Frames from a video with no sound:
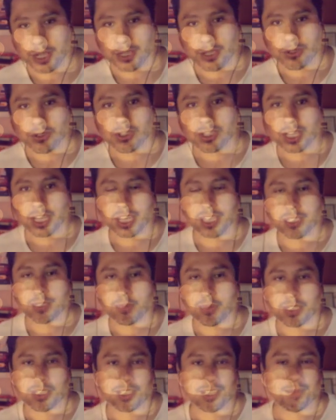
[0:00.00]
when
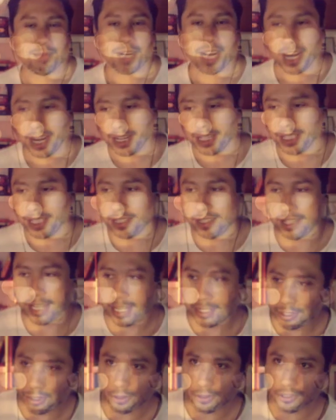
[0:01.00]
people learn a skill.
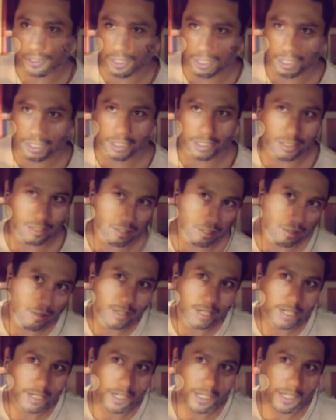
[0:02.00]
Art
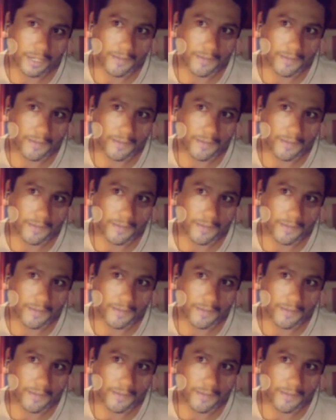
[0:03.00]
is a great